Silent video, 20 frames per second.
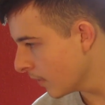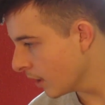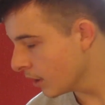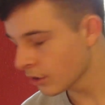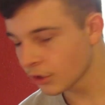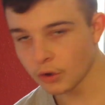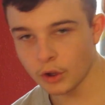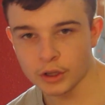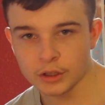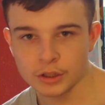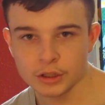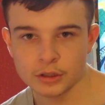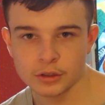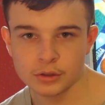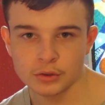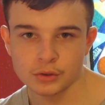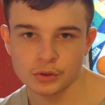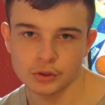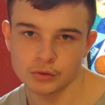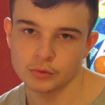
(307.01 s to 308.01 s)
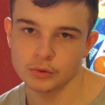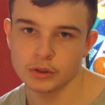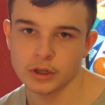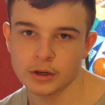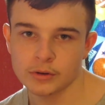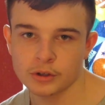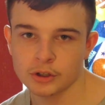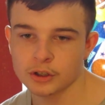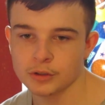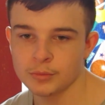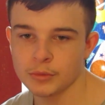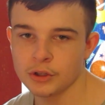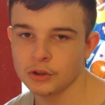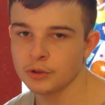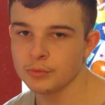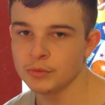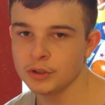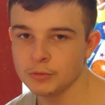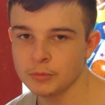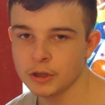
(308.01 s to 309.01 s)
So in conclusion, would I recommend the
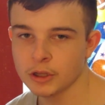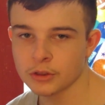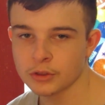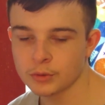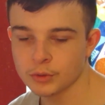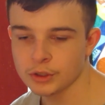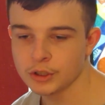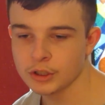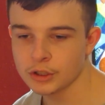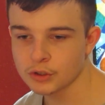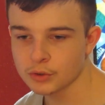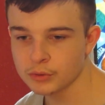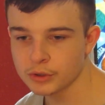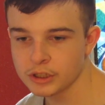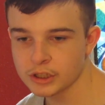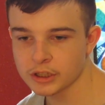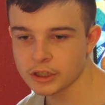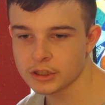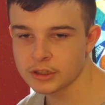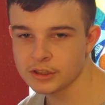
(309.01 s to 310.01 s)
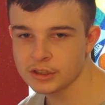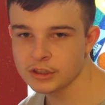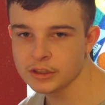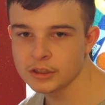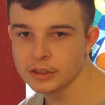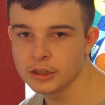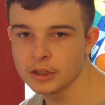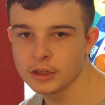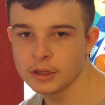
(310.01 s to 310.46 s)
Mi Band 3 in 2019?